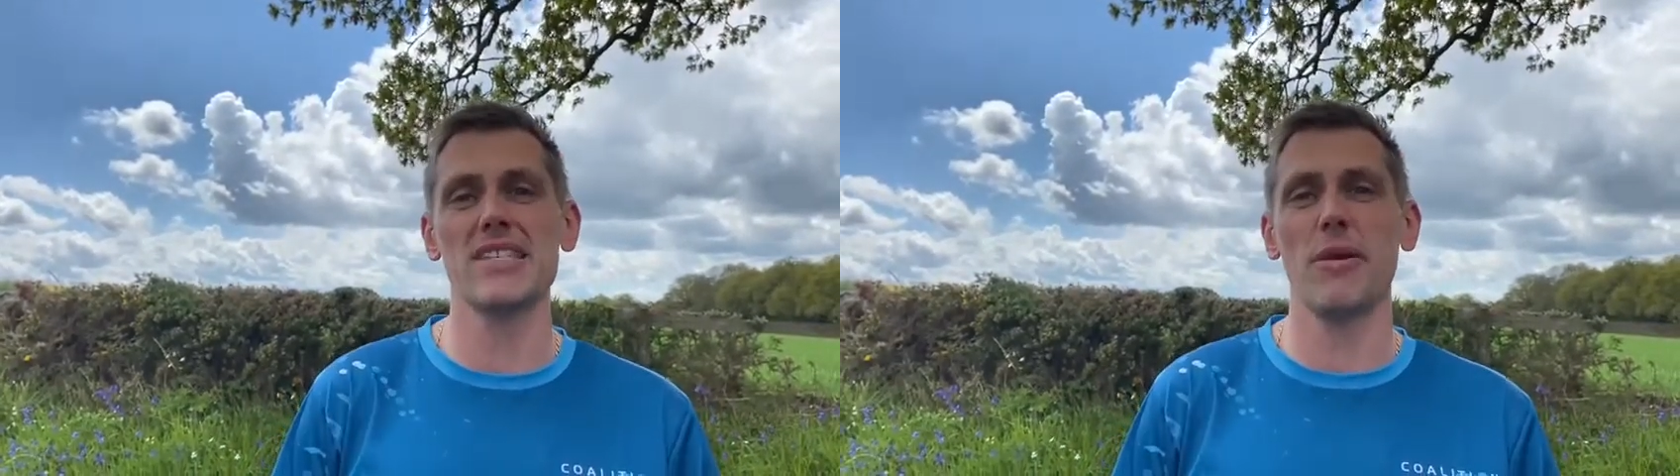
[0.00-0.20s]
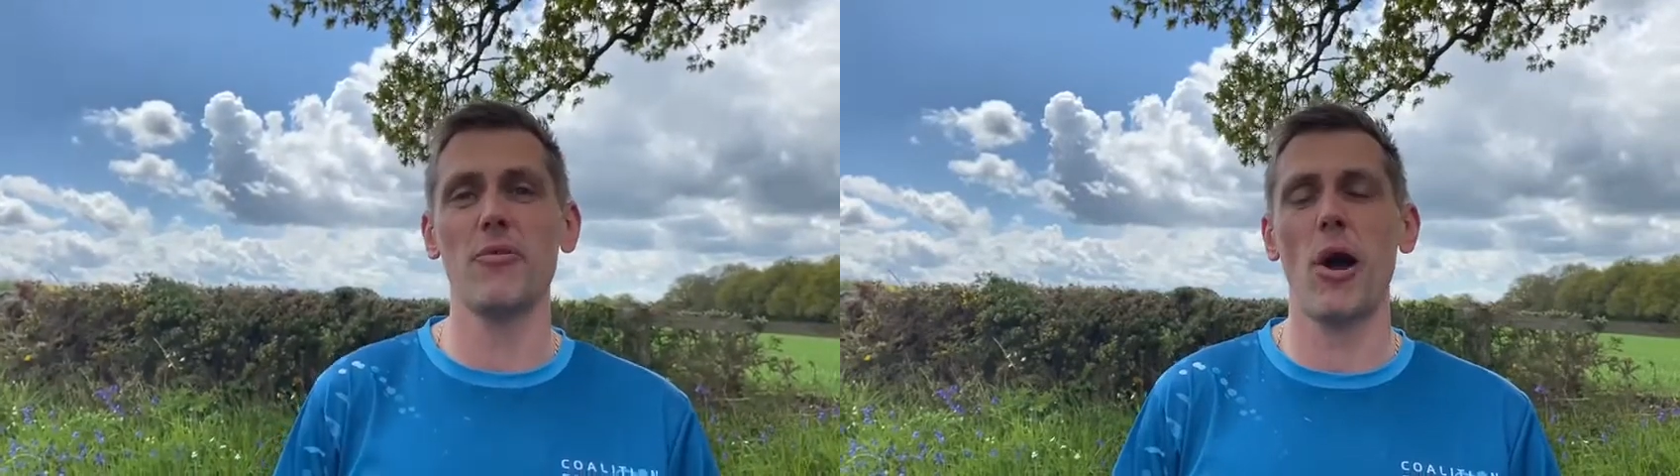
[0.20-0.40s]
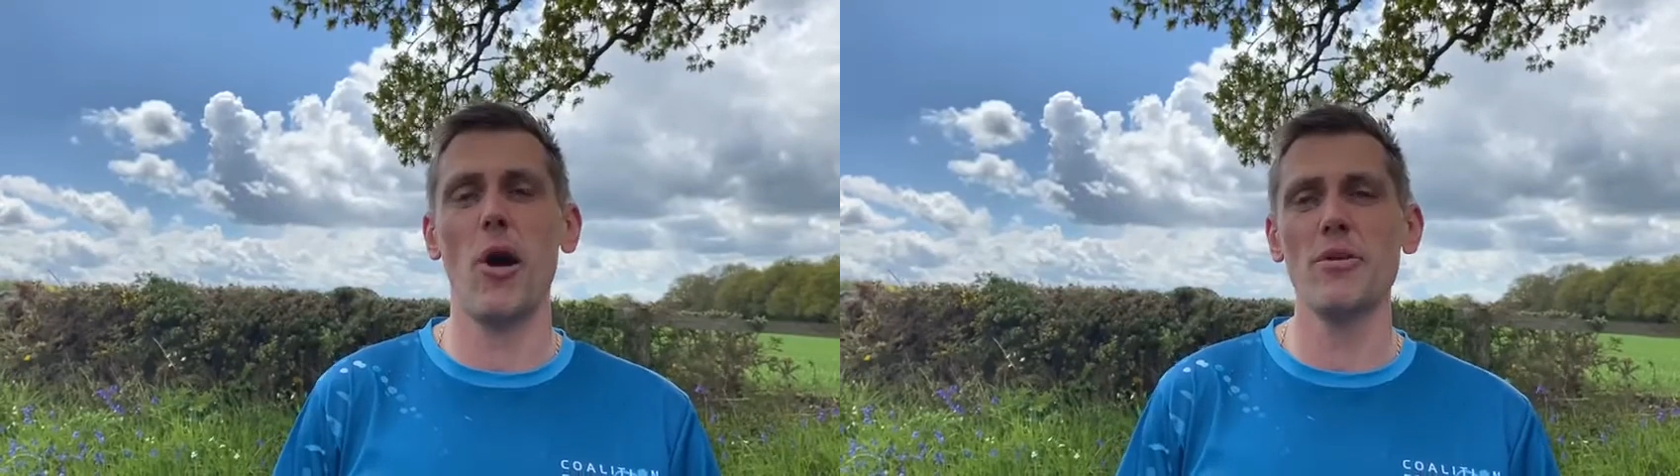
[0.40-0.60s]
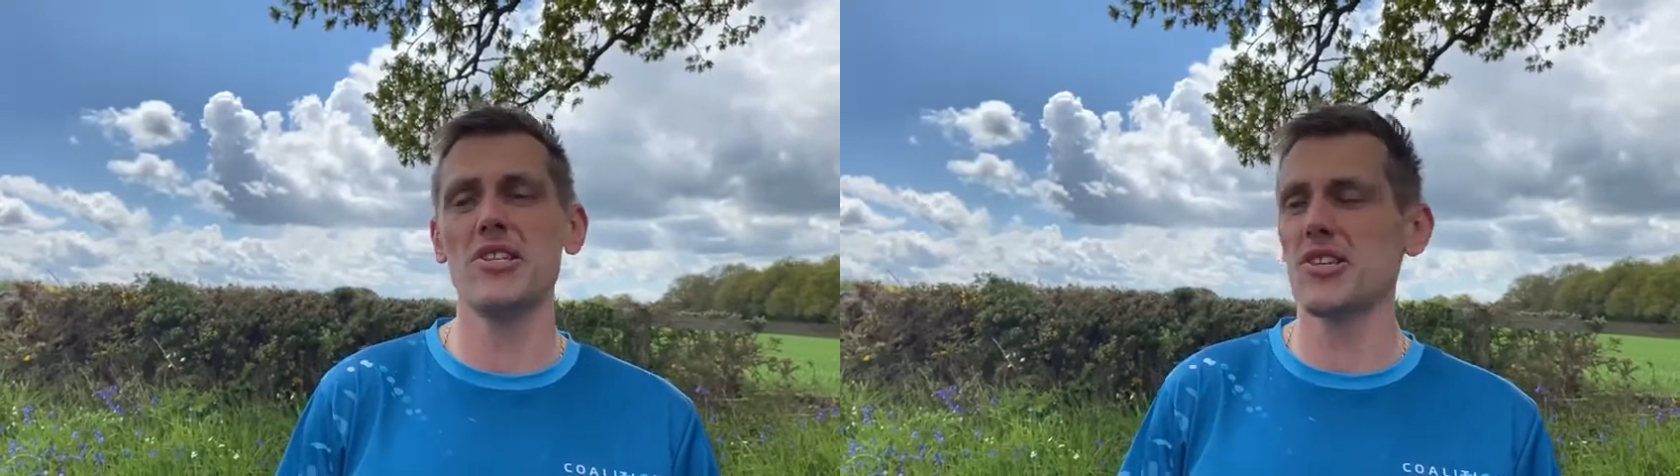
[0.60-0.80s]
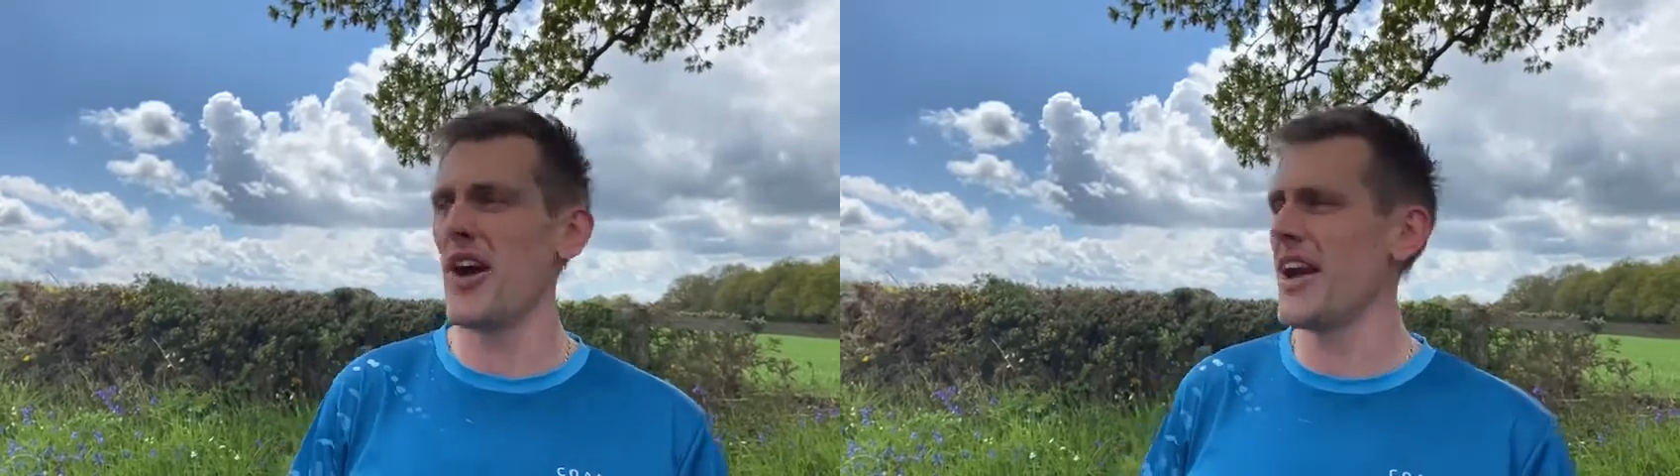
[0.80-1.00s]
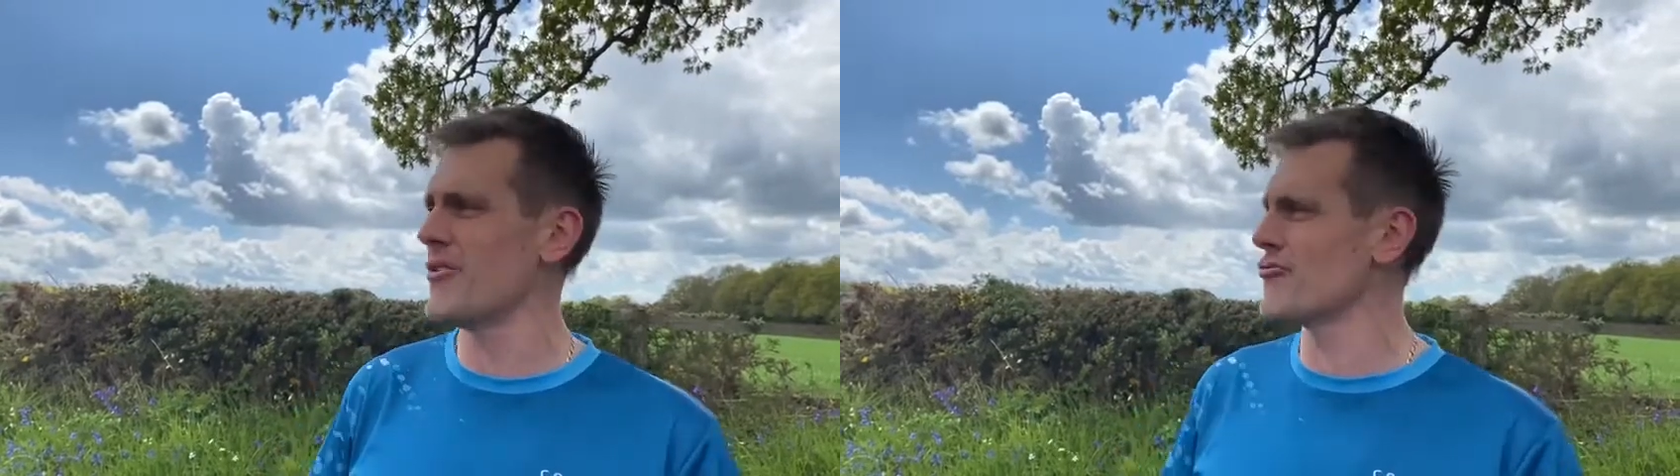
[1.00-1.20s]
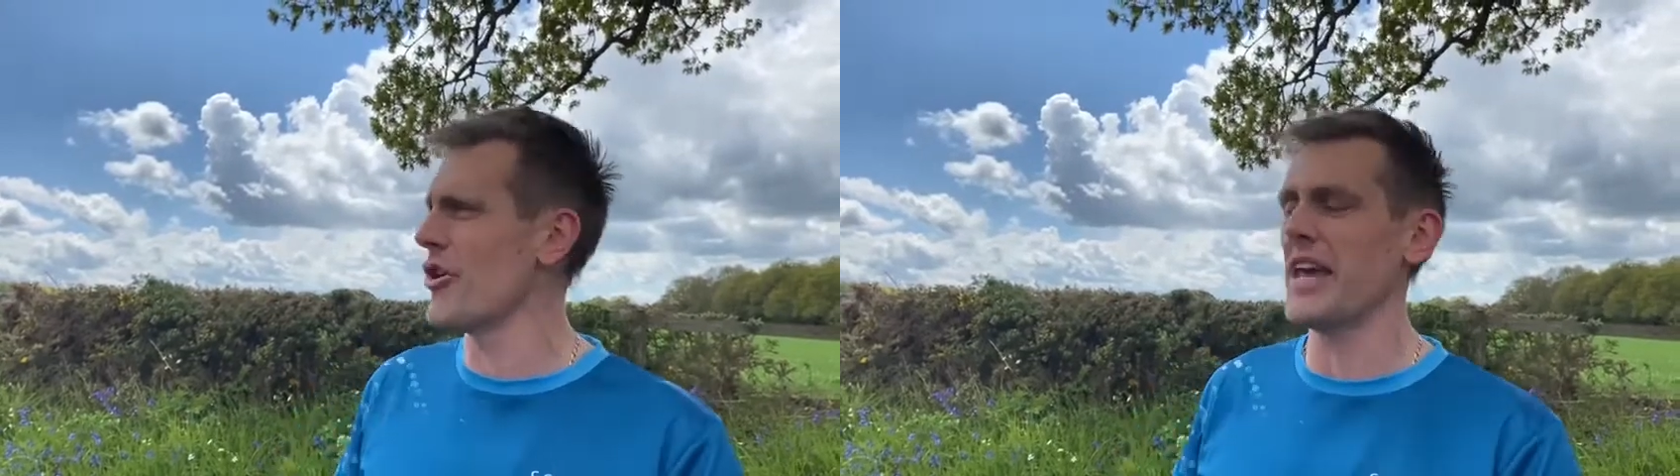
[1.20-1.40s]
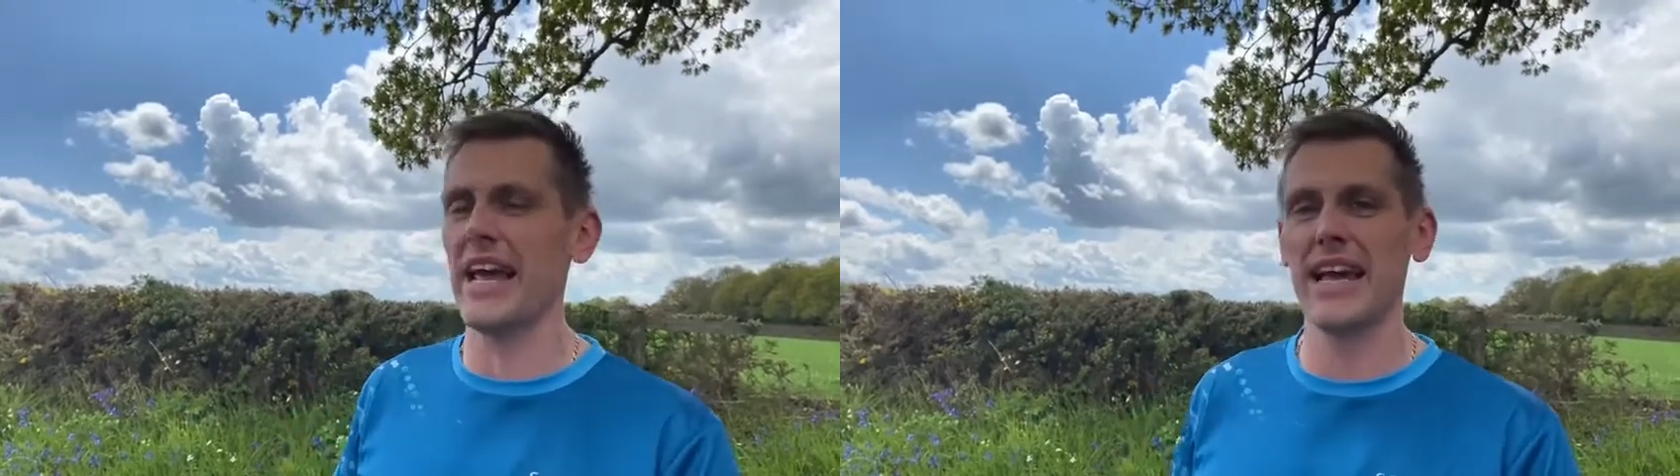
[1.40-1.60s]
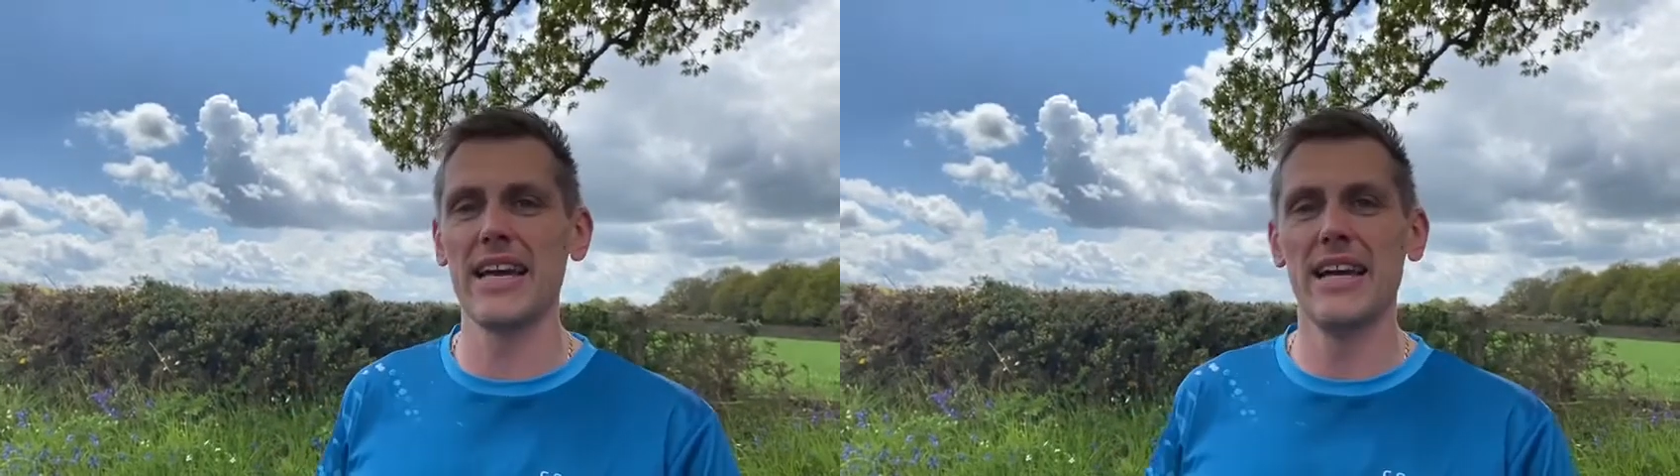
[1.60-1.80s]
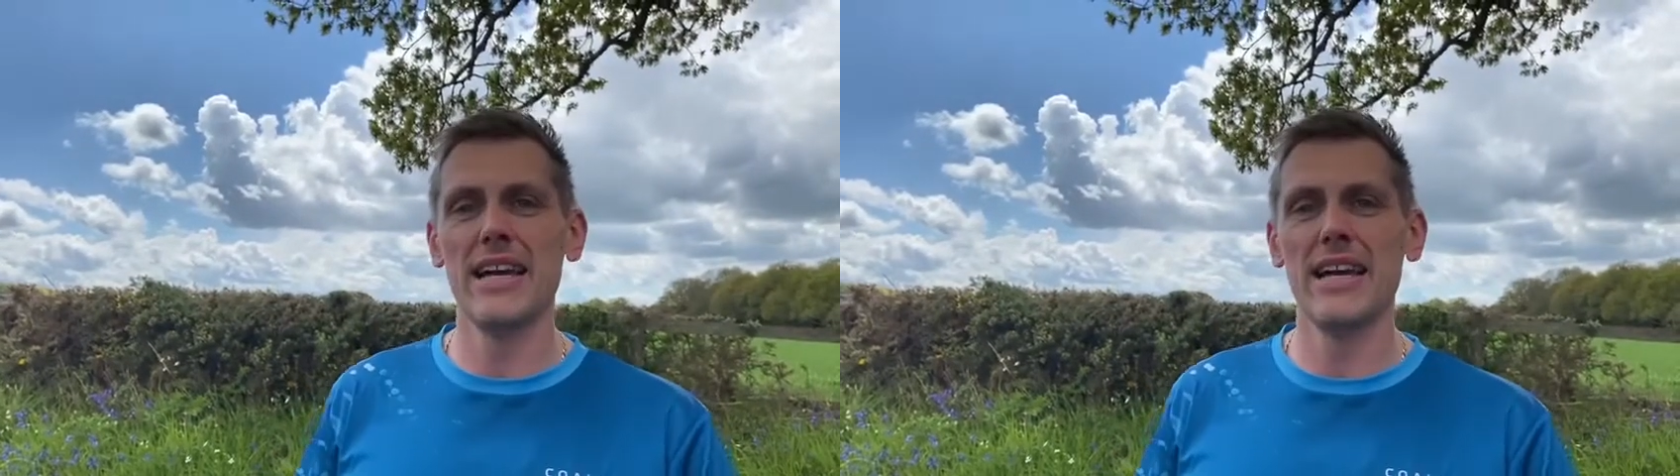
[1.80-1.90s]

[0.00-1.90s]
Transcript: So if we're only starting running